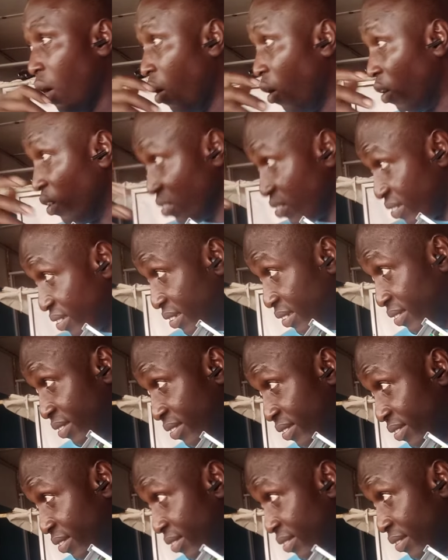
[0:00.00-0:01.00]
8 or
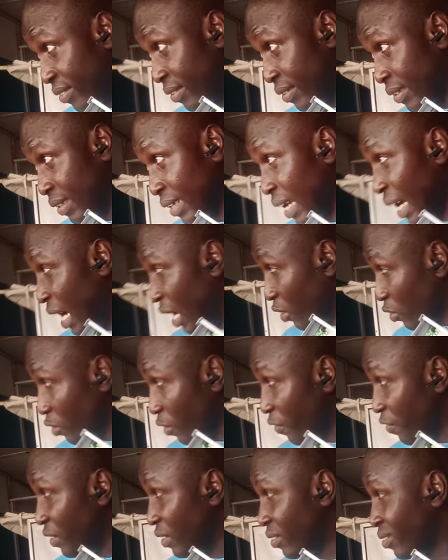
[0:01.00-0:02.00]
6 out of
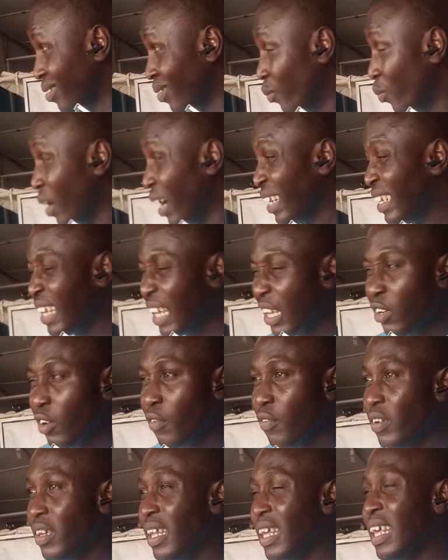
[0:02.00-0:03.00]
it, but at the end of
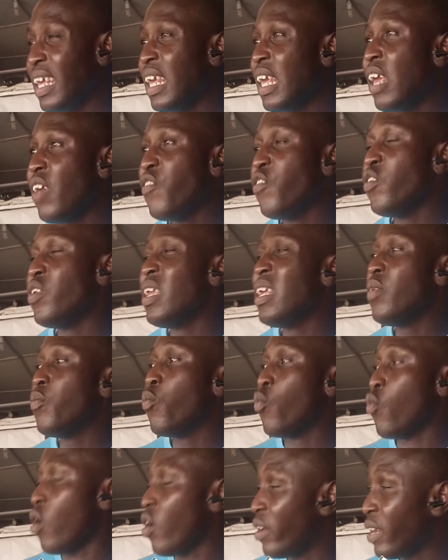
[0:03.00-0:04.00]
the day, if you need
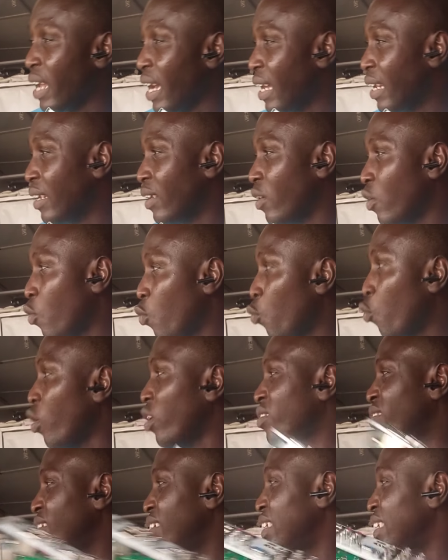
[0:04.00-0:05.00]
more than
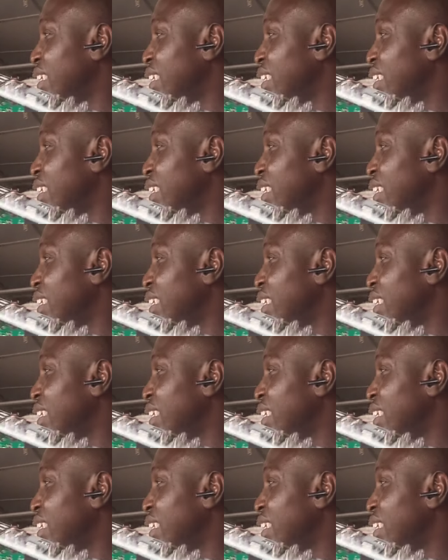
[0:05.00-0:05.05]
what the